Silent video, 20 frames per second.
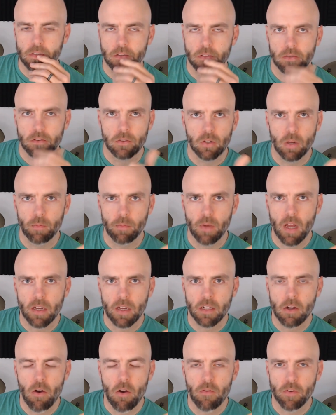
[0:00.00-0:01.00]
So I'm not
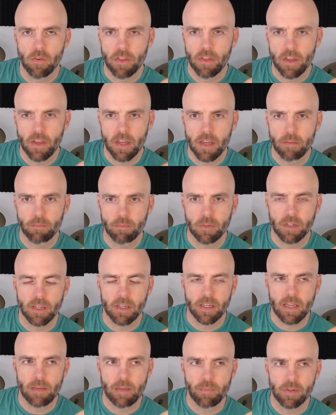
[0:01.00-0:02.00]
going to overthink it. I'm going to
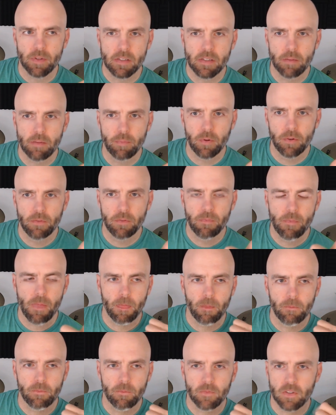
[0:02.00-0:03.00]
keep it simple.
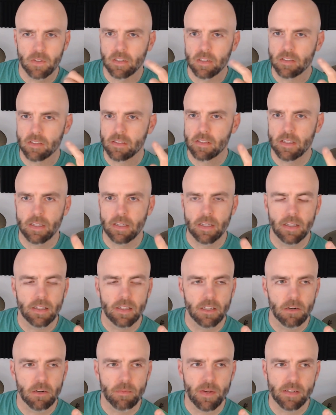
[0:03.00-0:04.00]
I'm going to send
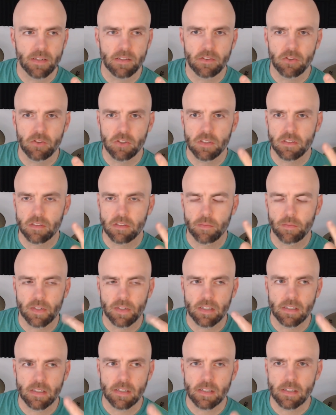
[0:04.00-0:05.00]
clear messages. I'm going
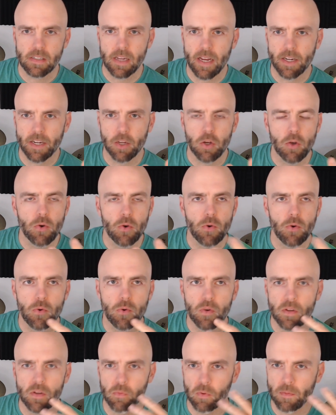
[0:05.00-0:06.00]
to decide
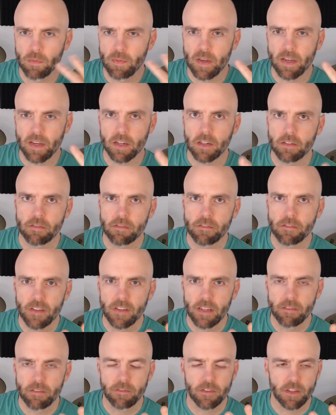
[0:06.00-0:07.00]
who would be a good
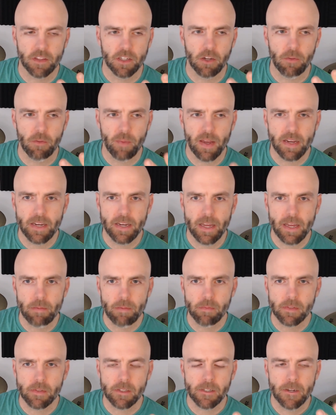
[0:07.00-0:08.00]
fit for the domain
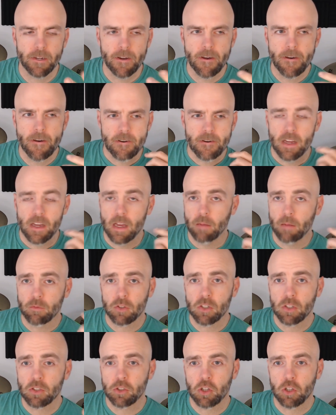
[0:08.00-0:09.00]
names. And I'm just
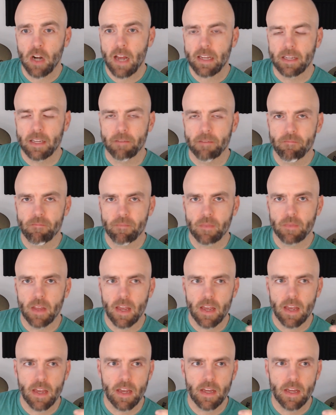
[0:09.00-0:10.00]
going to track it
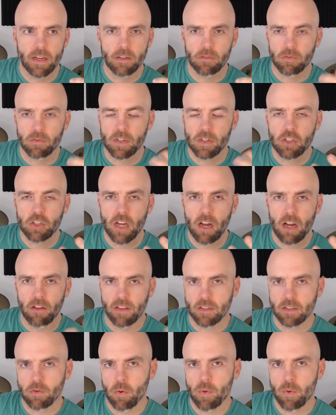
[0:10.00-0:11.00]
and reach out.
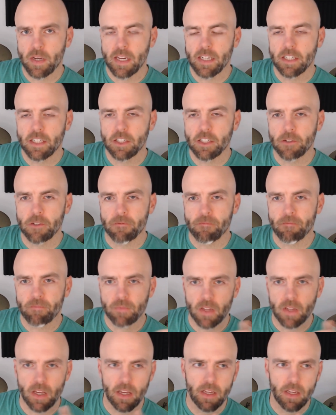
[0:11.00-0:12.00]
That's what we need to do.
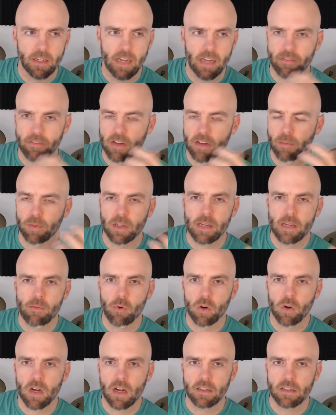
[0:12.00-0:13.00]
And I've got plenty
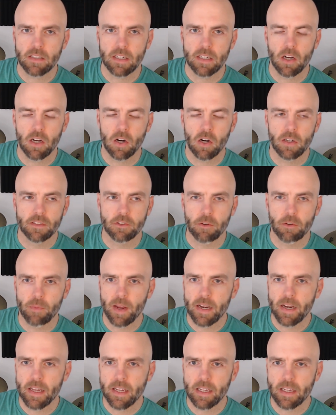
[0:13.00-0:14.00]
more content on
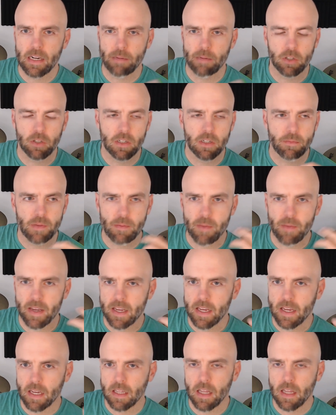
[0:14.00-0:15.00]
domaining and I'm going to be
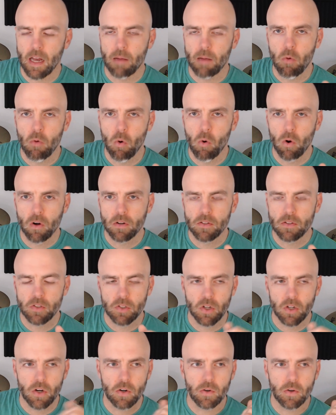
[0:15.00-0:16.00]
making a lot more.
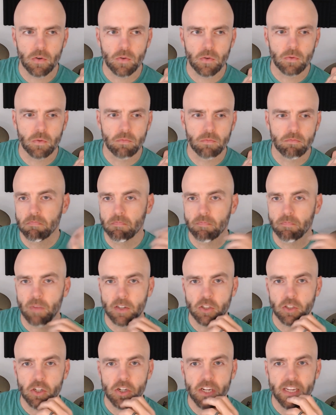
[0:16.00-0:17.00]
So make
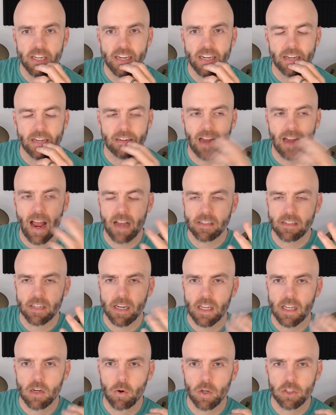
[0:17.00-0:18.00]
sure you connect. Ask
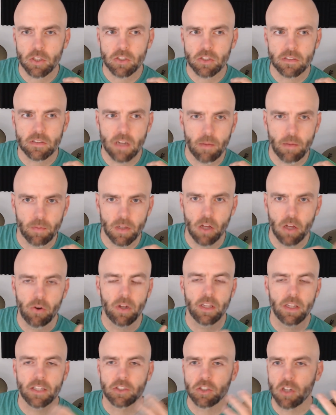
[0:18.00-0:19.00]
any questions down below. I'll
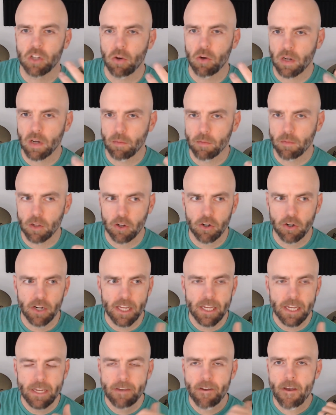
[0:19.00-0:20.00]
let you know what I'm
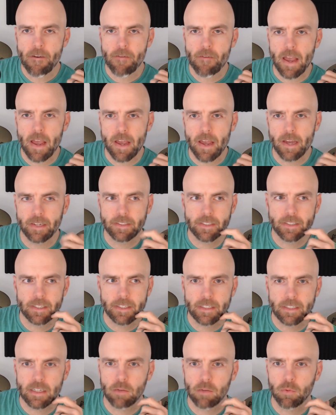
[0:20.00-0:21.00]
learning and
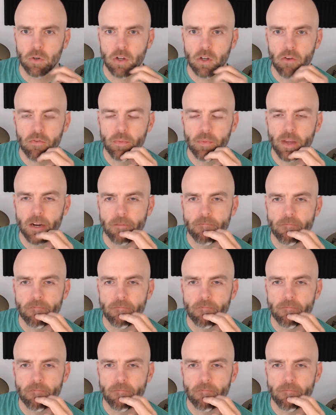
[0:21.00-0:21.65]
we'll go from there.